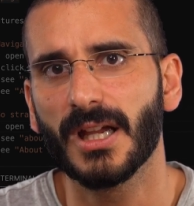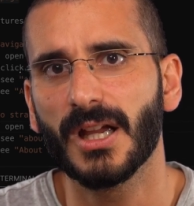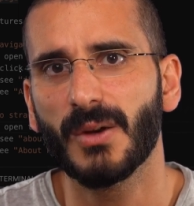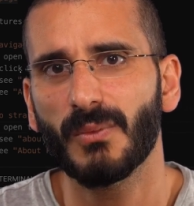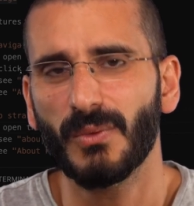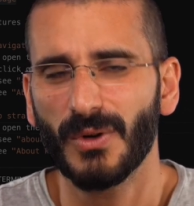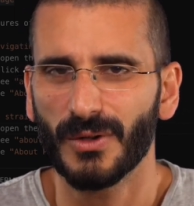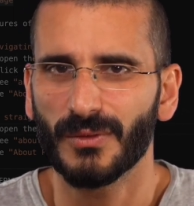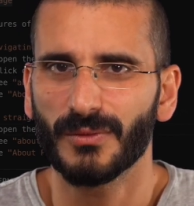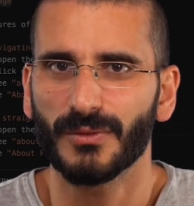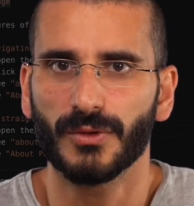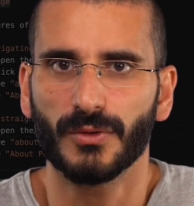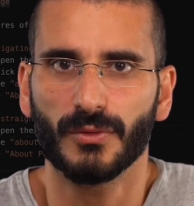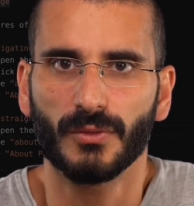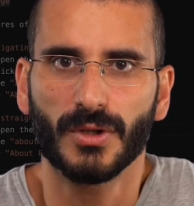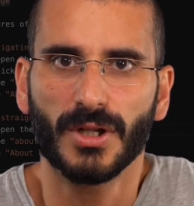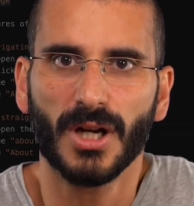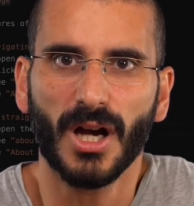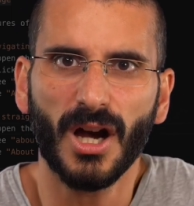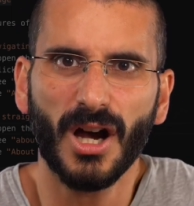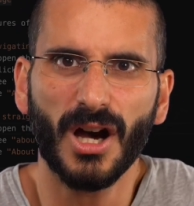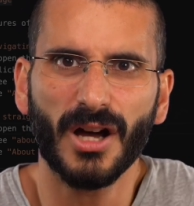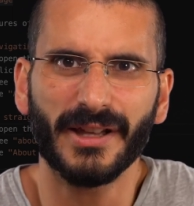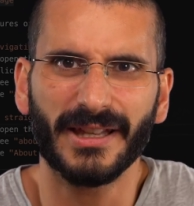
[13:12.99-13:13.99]
Well, you
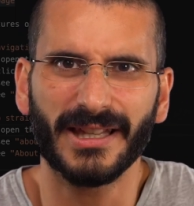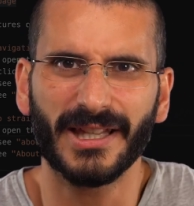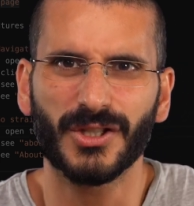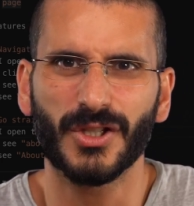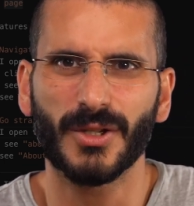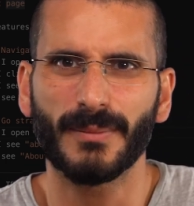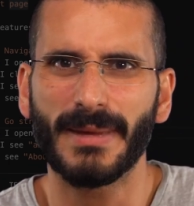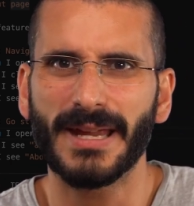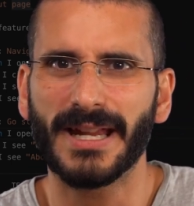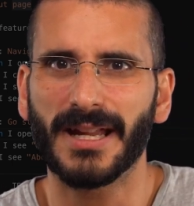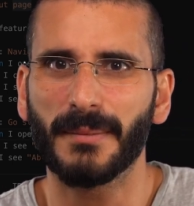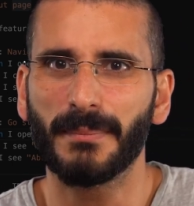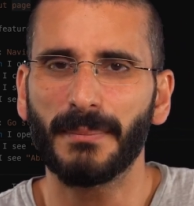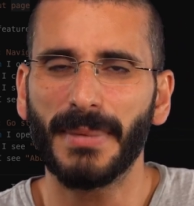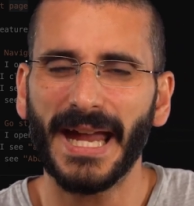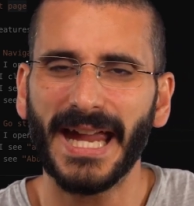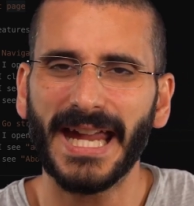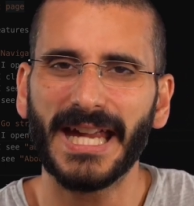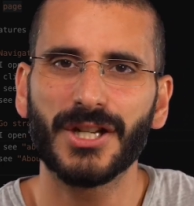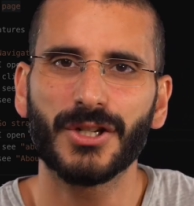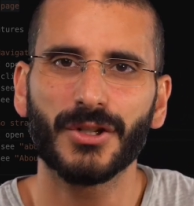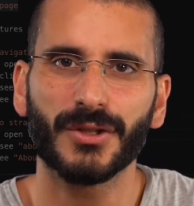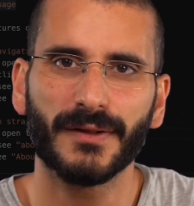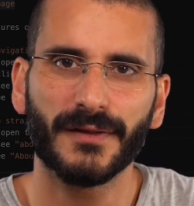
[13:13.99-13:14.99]
can't unless you make a
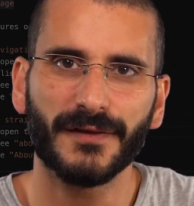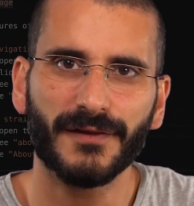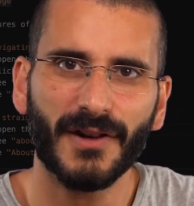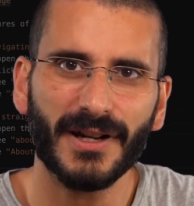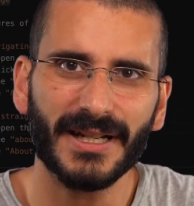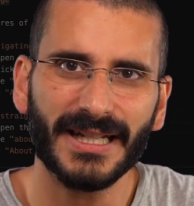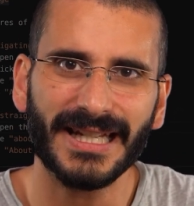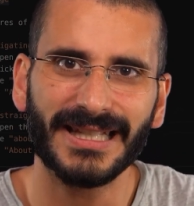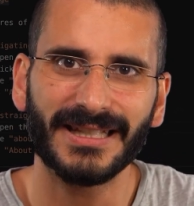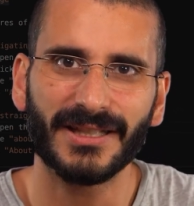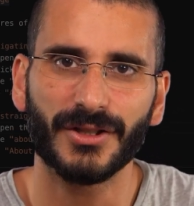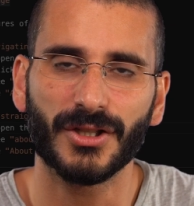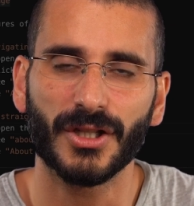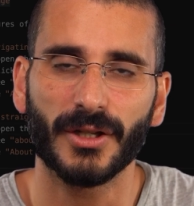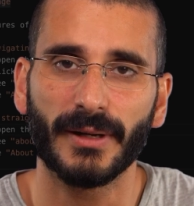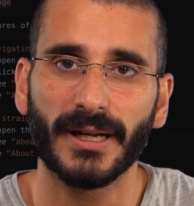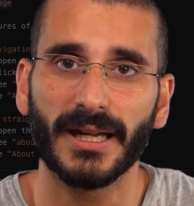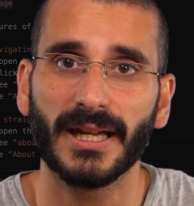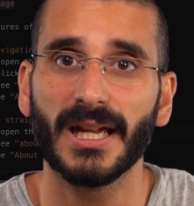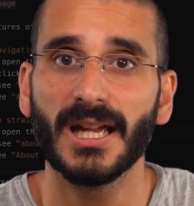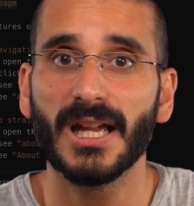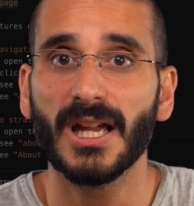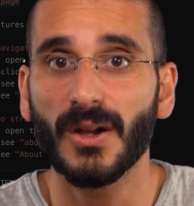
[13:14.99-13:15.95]
page on the front end to do it.